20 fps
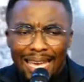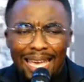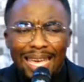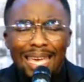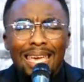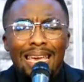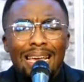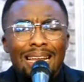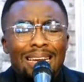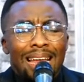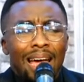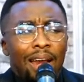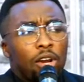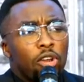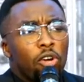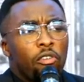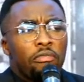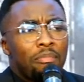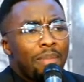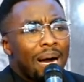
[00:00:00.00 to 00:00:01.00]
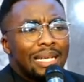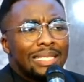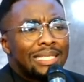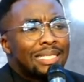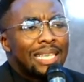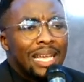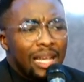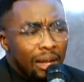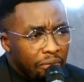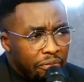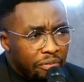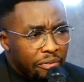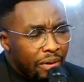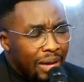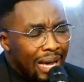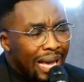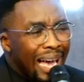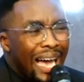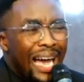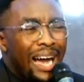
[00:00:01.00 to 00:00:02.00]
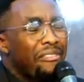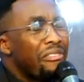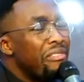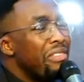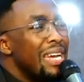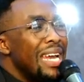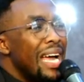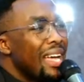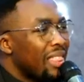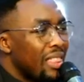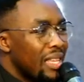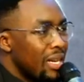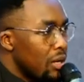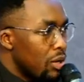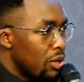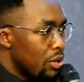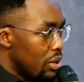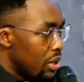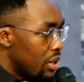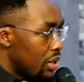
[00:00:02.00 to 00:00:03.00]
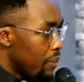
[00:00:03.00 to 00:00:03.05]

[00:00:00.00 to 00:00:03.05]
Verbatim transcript: in and of myself, have nothing good.